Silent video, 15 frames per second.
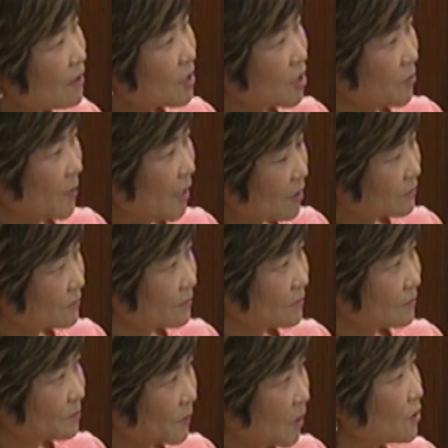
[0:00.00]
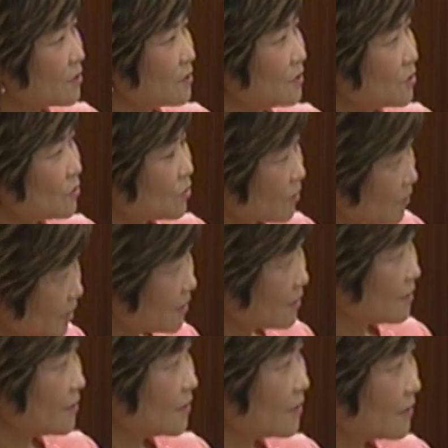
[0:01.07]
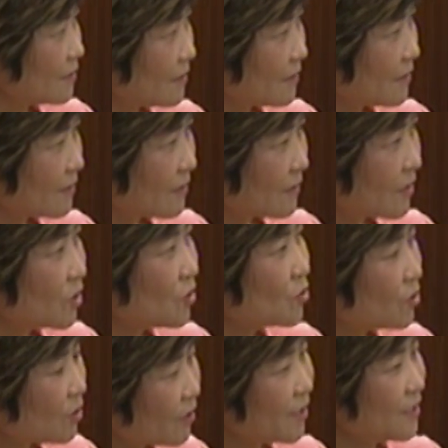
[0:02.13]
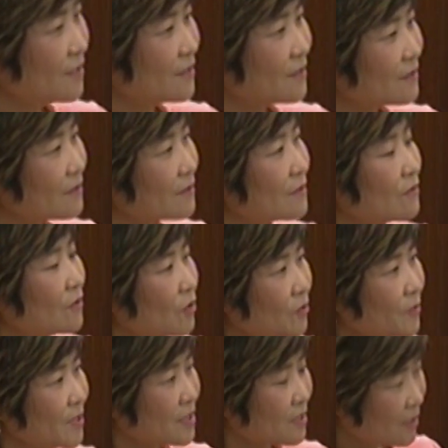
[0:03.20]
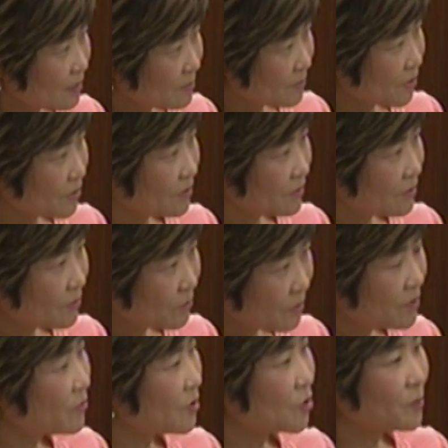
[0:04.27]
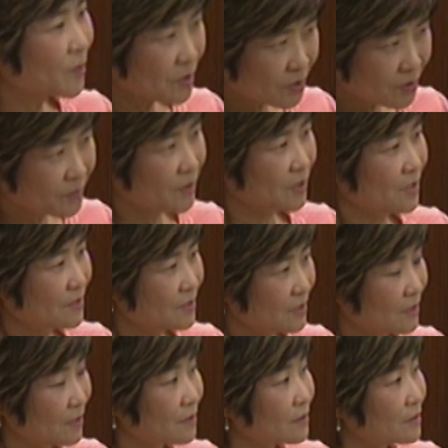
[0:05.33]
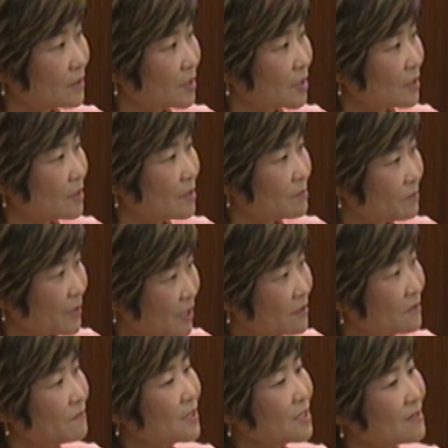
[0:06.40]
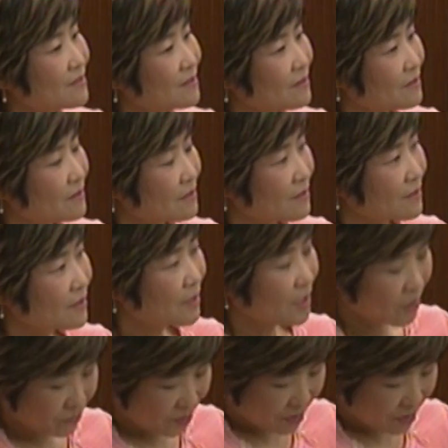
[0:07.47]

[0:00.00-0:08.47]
about personal choice, choice always comes with responsibility. Benefits come with